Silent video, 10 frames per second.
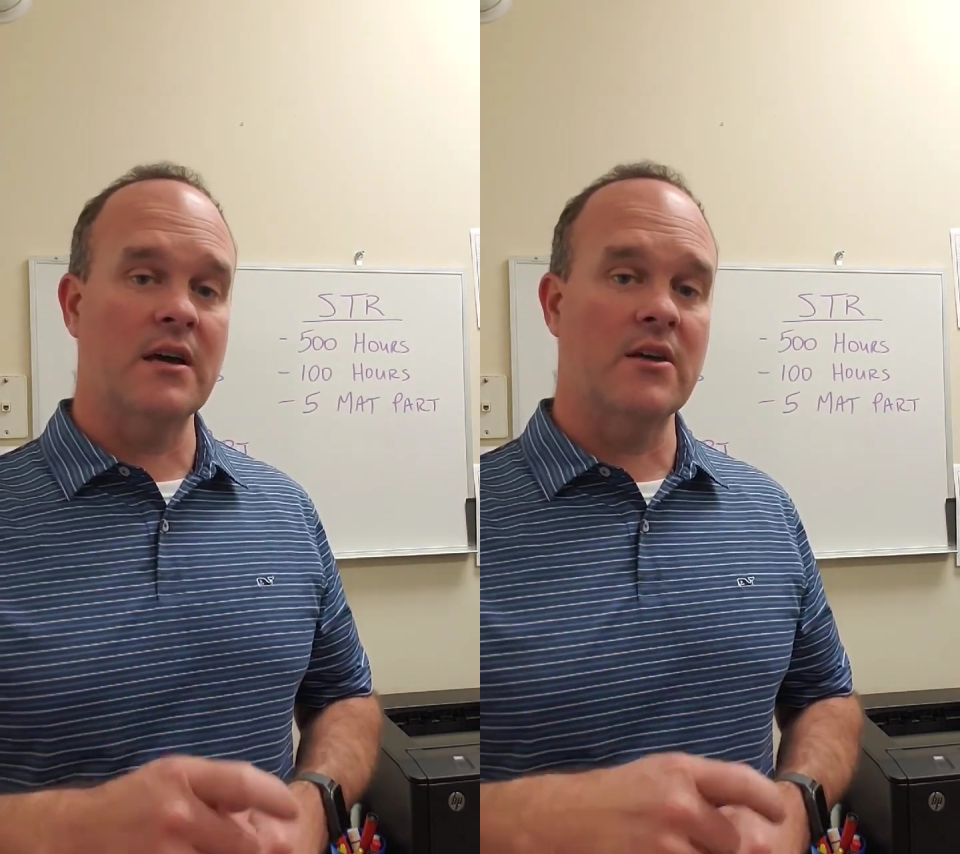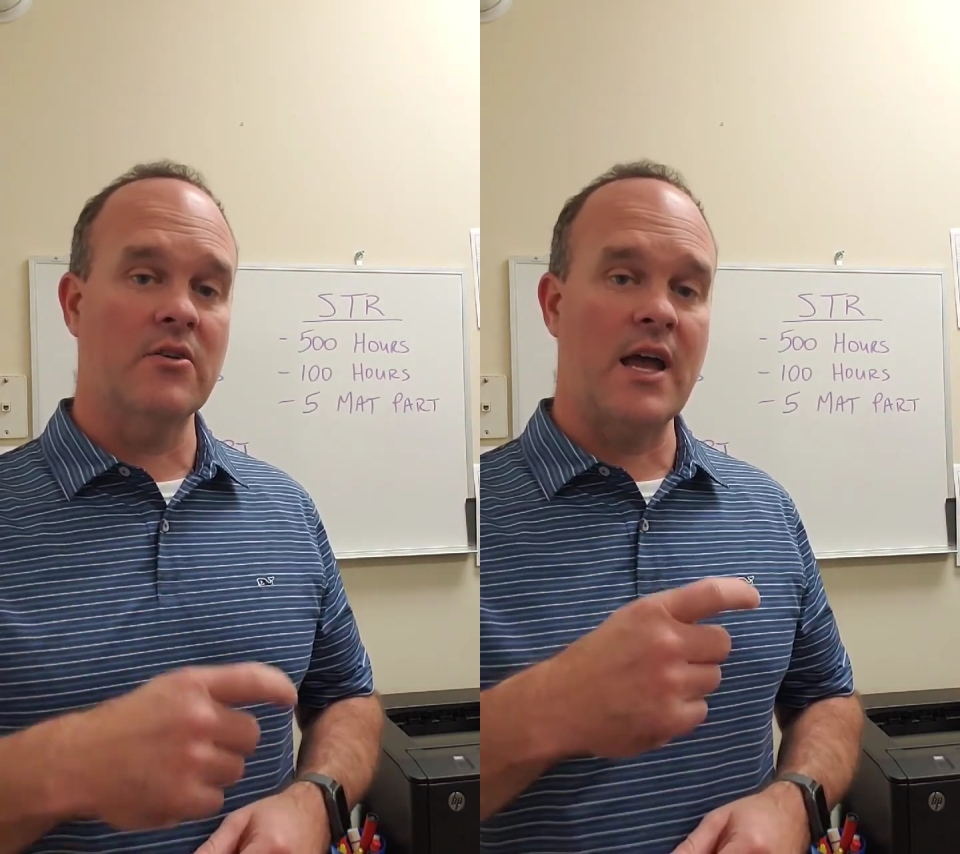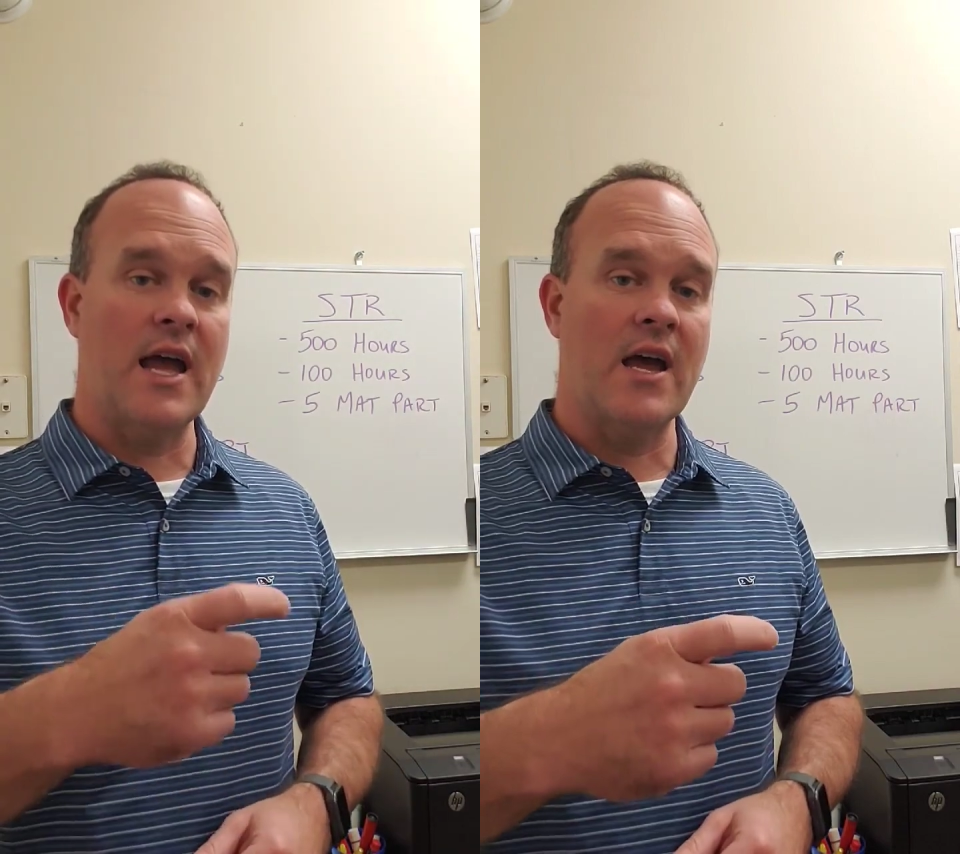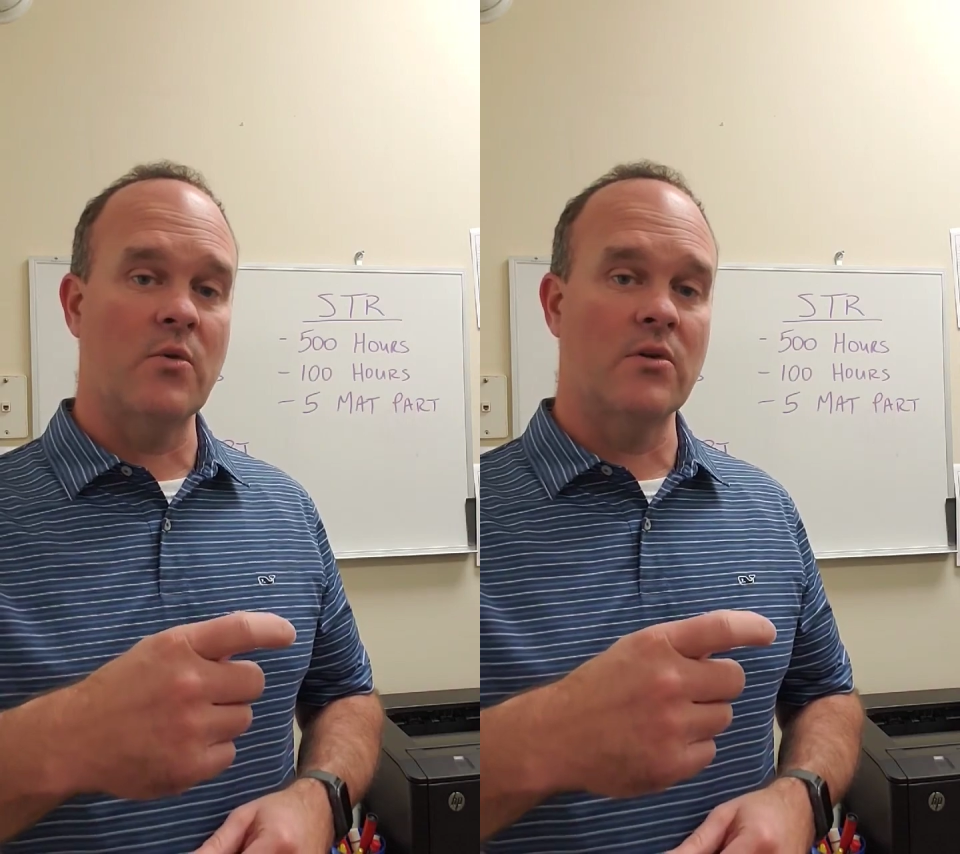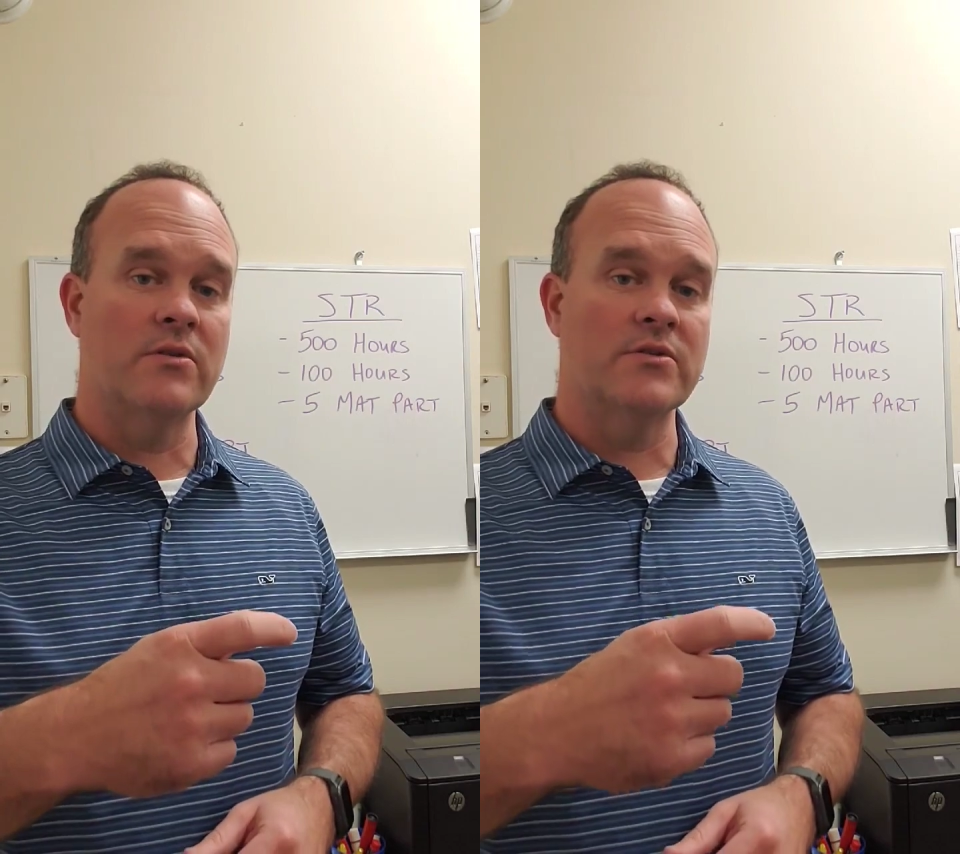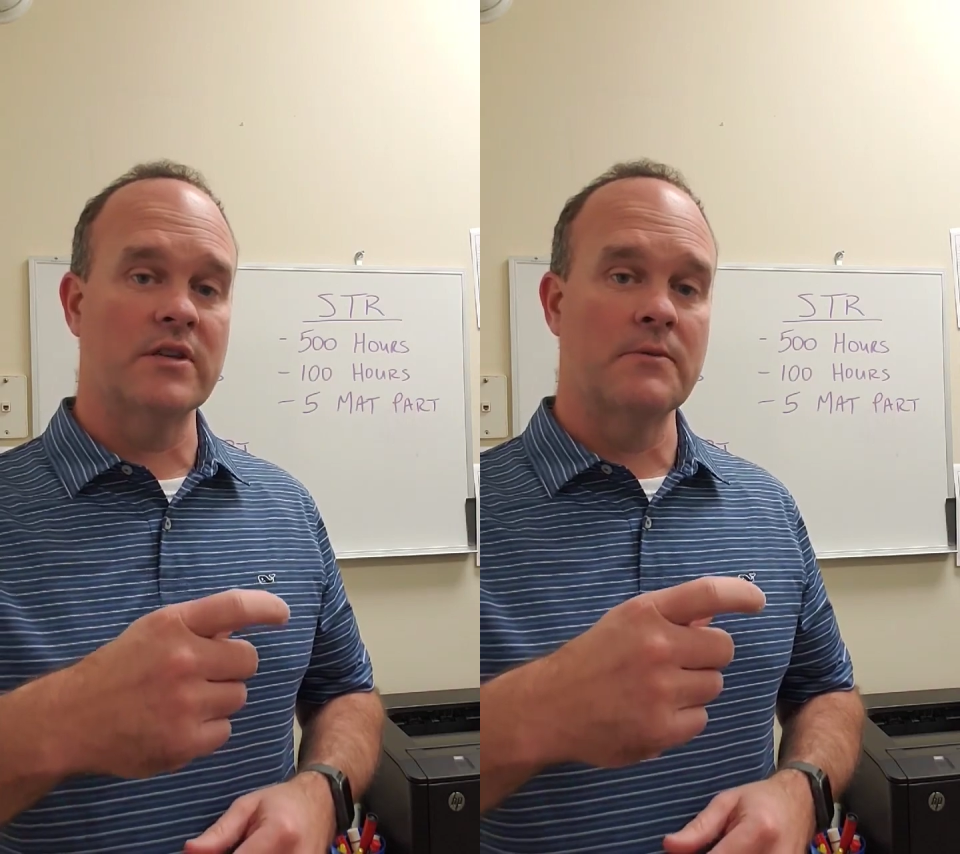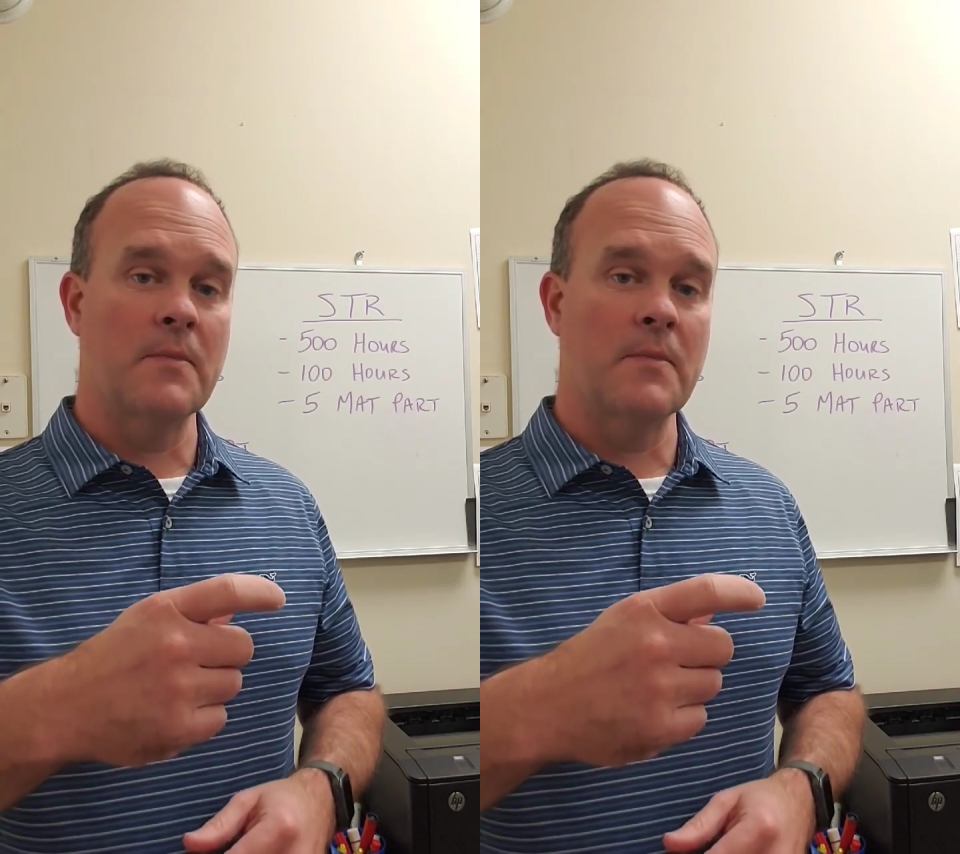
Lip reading: 100 hours